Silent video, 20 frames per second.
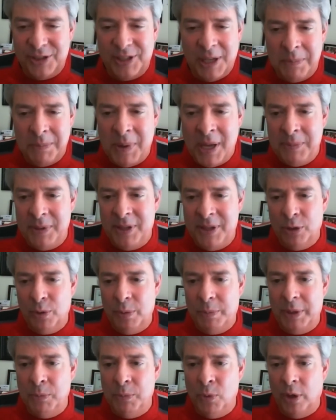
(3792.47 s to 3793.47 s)
then maybe there
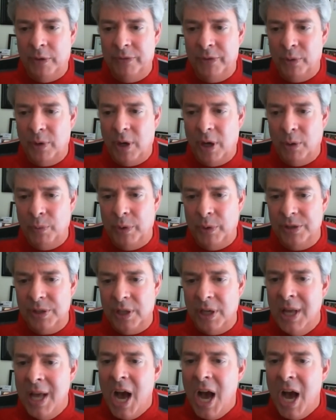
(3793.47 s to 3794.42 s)
would be more of a, a, reason.